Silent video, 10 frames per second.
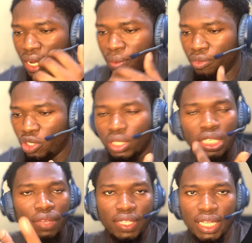Just
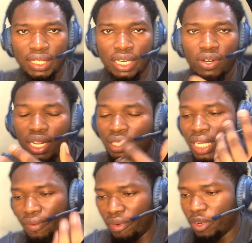give it a 0. Let's
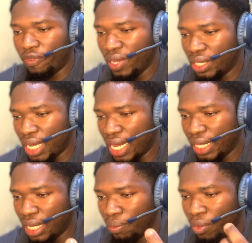start from the first
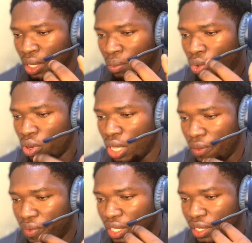item. But
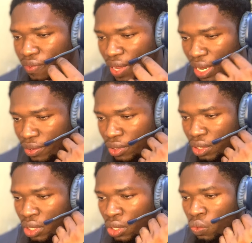if it's found,
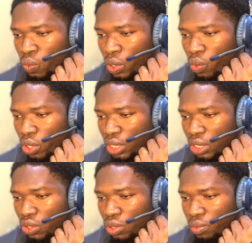we want it
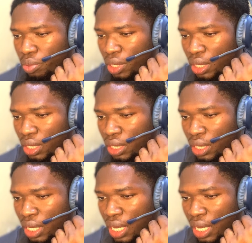to be